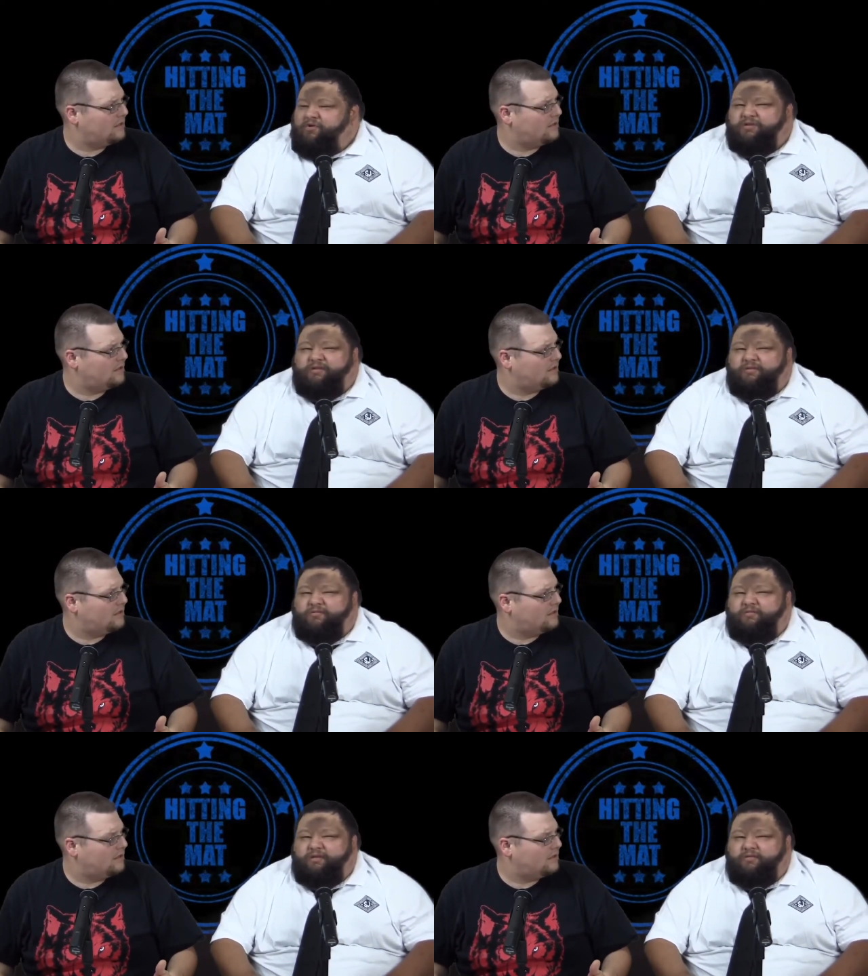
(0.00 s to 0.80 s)
Speaker 1: Who's?
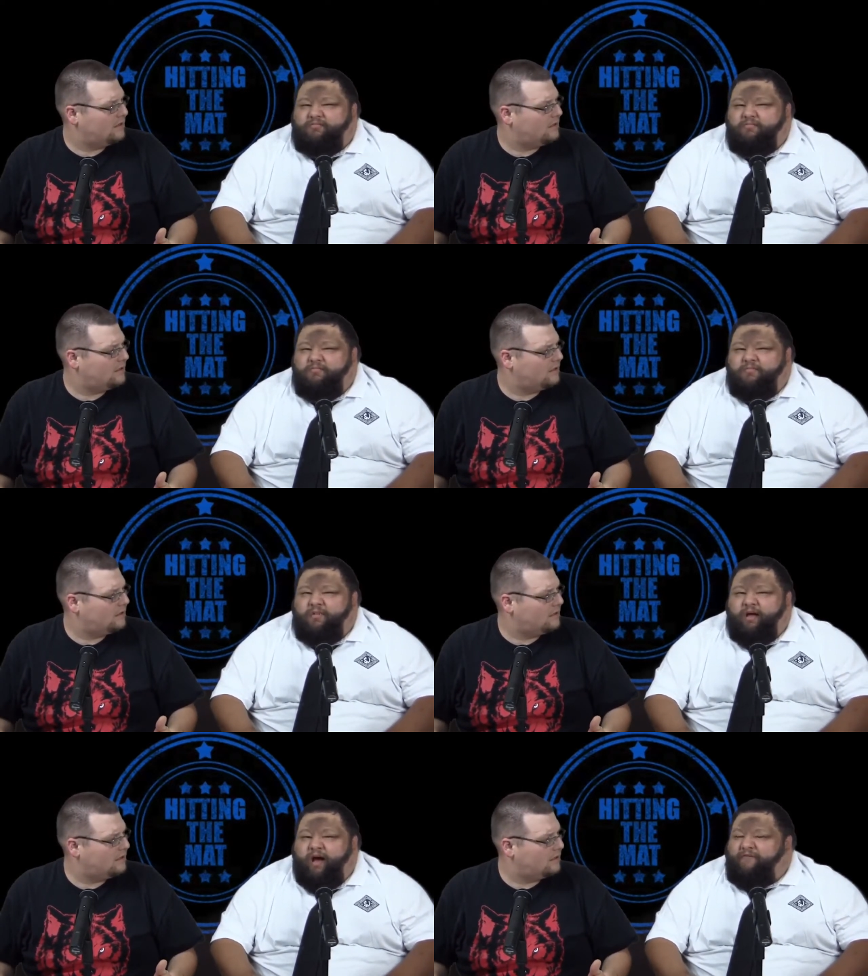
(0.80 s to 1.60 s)

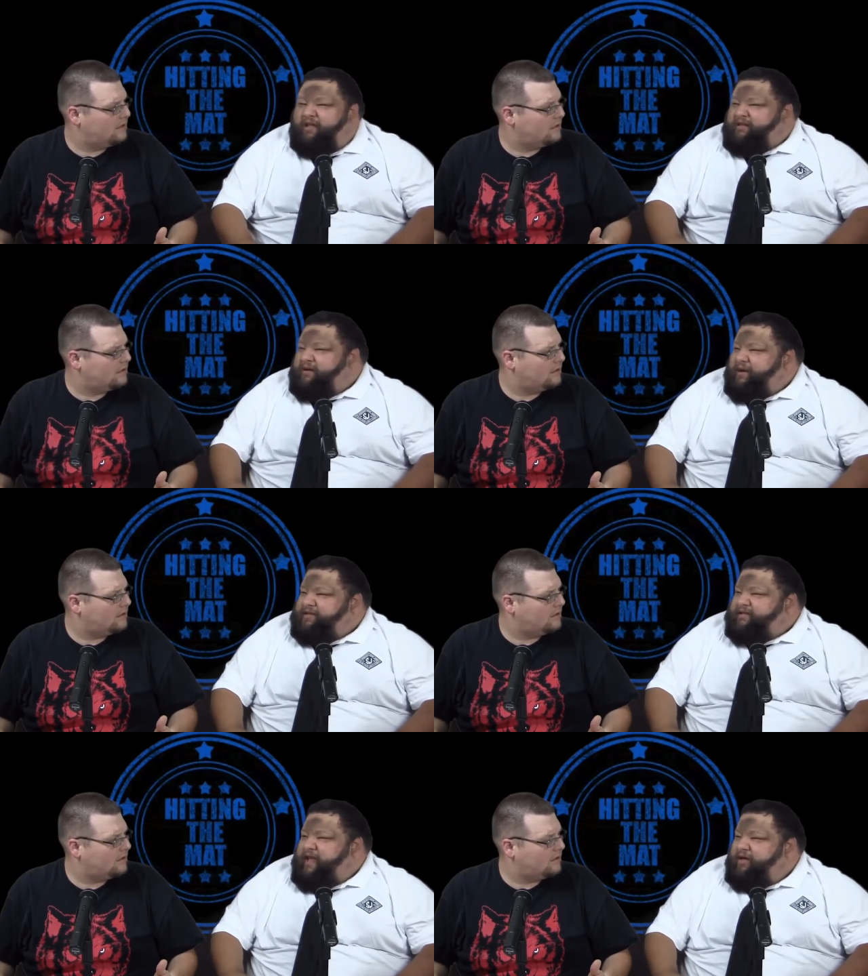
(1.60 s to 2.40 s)
I feel like
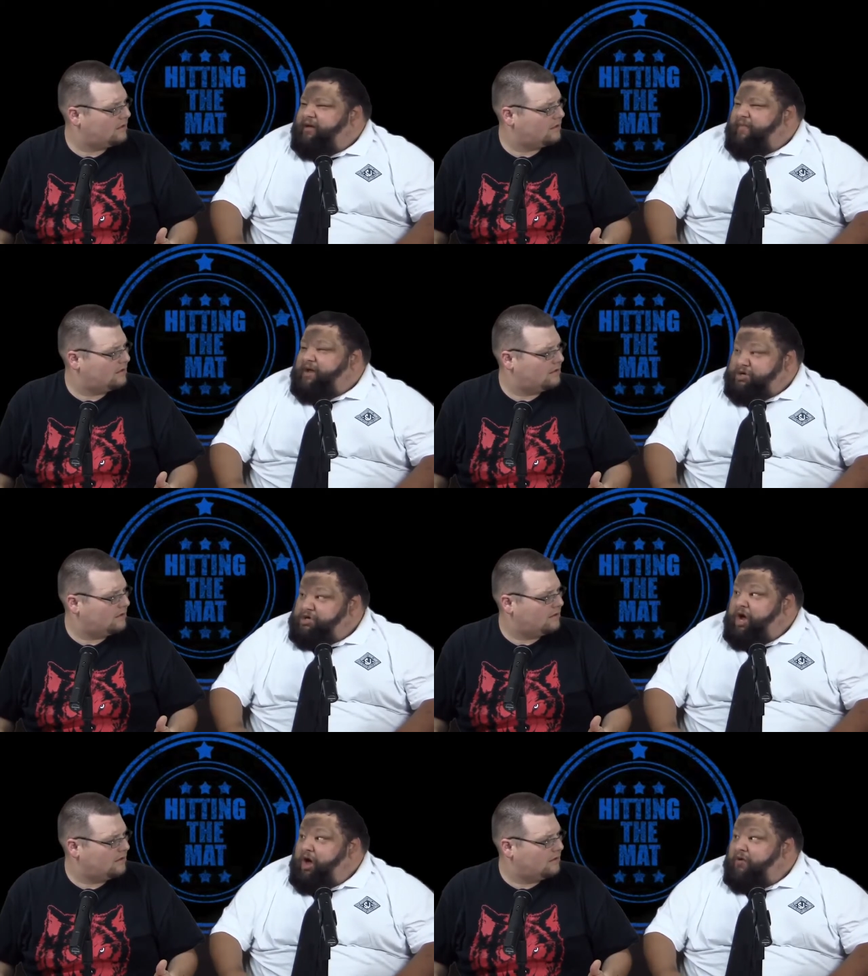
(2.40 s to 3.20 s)
somebody's stealing my
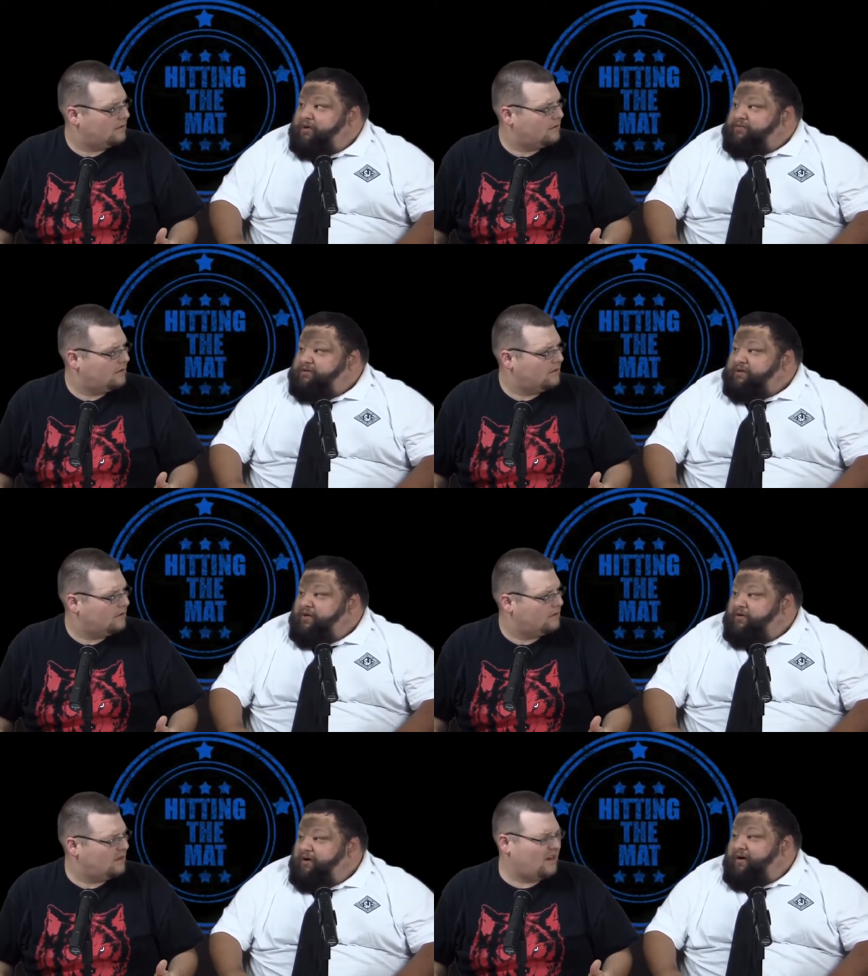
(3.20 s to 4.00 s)
show. Is
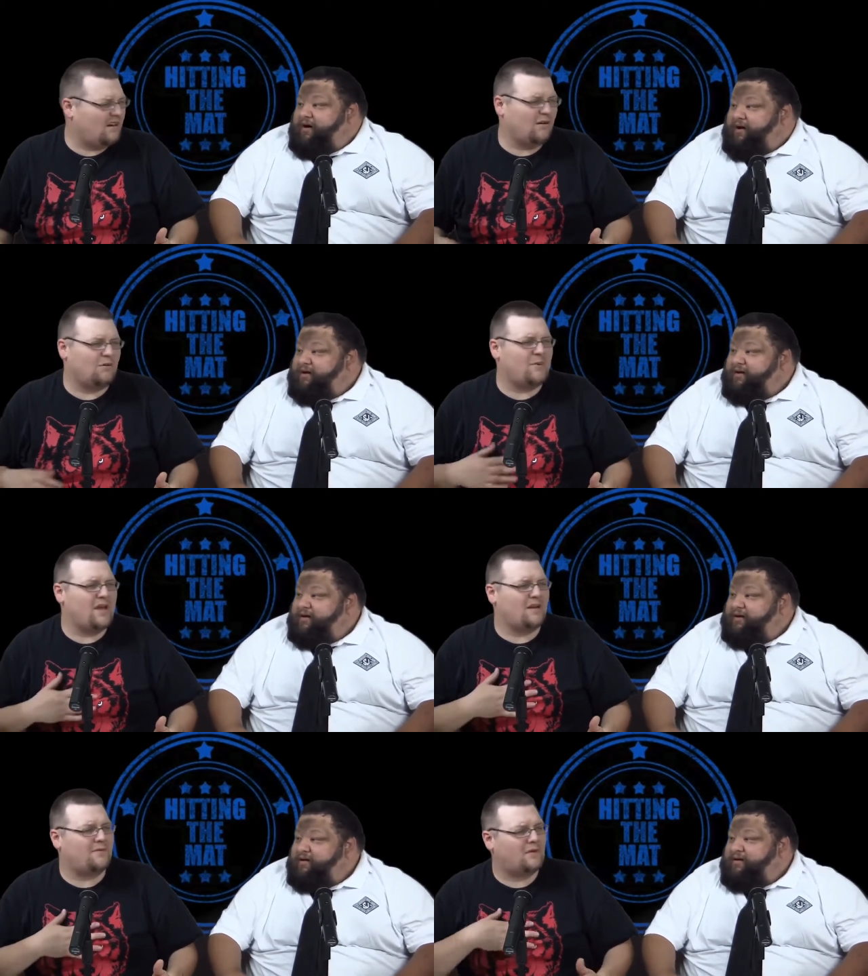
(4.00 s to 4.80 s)
what's going on? Oh
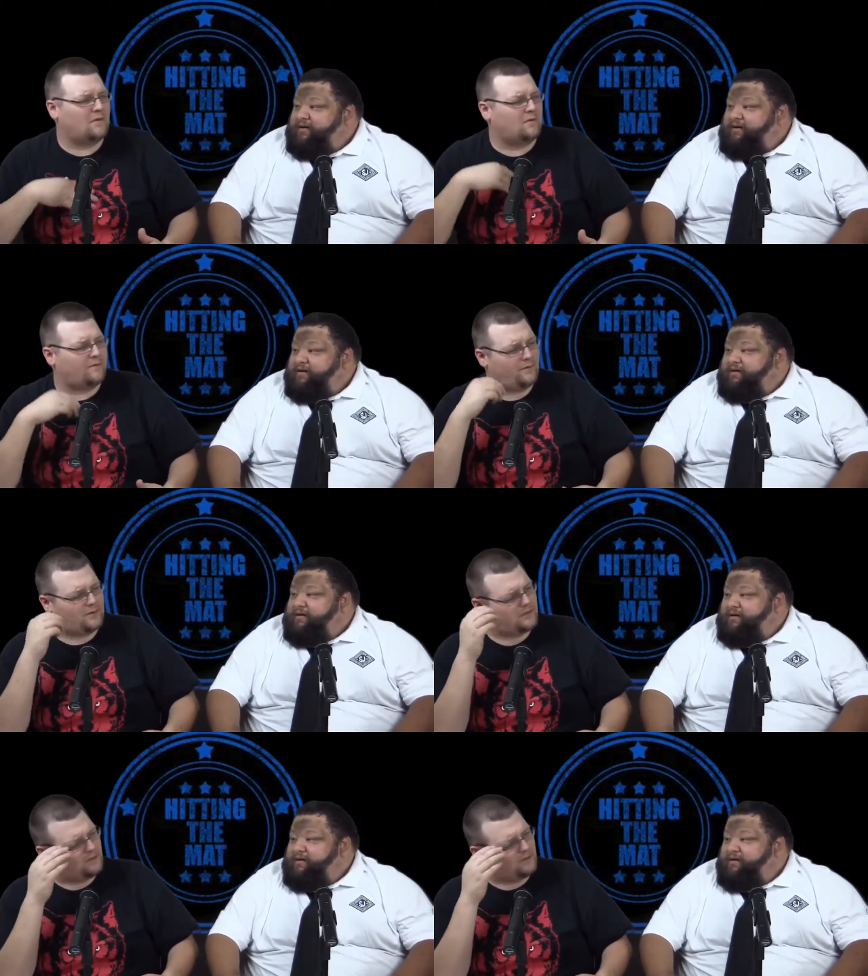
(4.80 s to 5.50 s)
man, I feel like I'm gonna fall